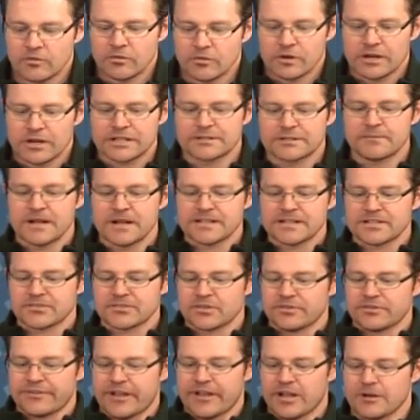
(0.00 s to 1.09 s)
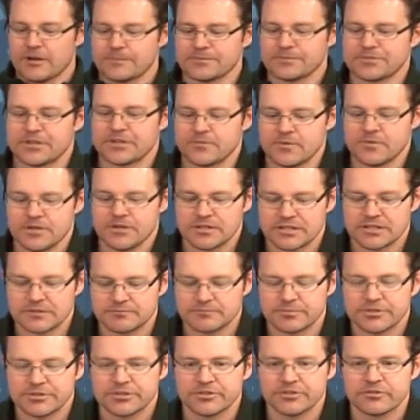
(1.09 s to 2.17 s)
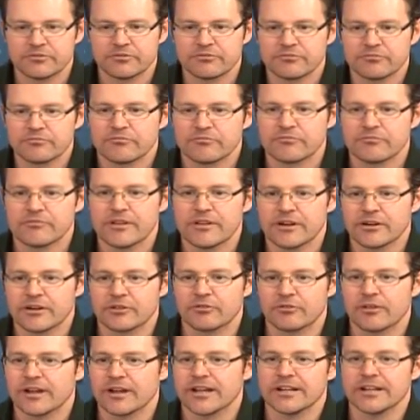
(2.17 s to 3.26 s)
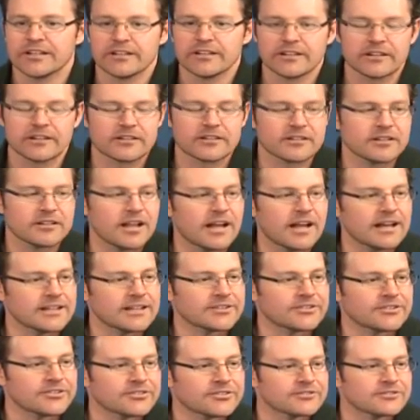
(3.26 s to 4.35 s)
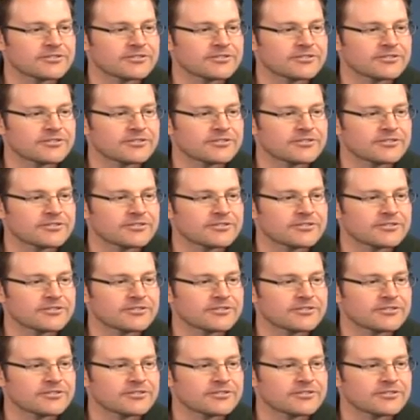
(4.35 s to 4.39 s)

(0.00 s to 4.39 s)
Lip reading: it's meant to sort of help someone compute their grade in the class.